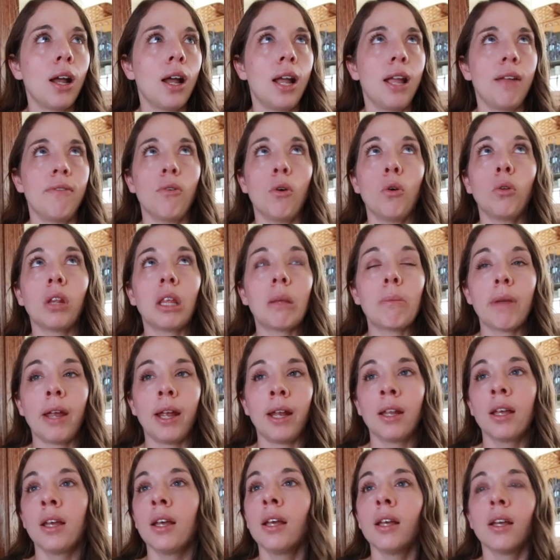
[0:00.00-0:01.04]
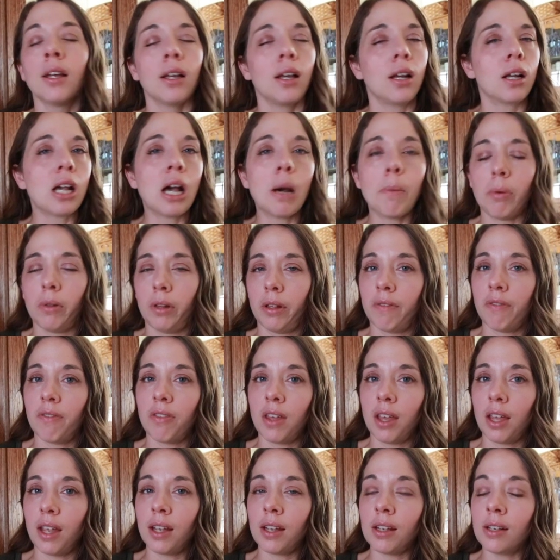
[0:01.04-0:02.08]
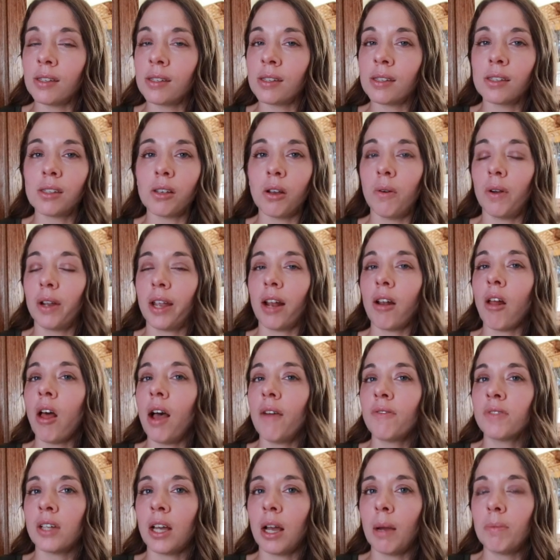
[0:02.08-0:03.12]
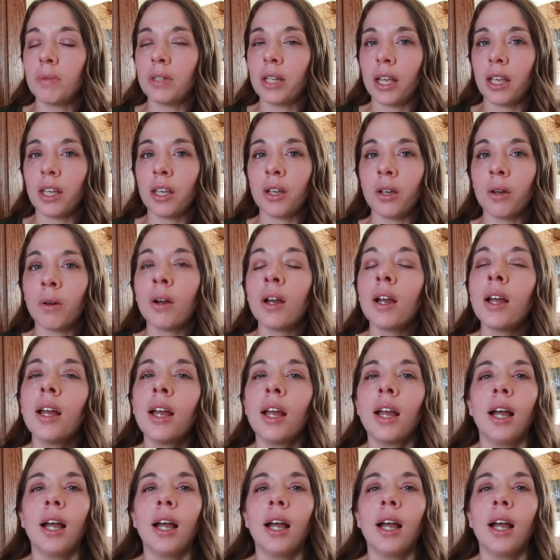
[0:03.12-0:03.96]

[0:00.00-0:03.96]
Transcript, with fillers: I've only made a couple of things. So again, I'll have to update you.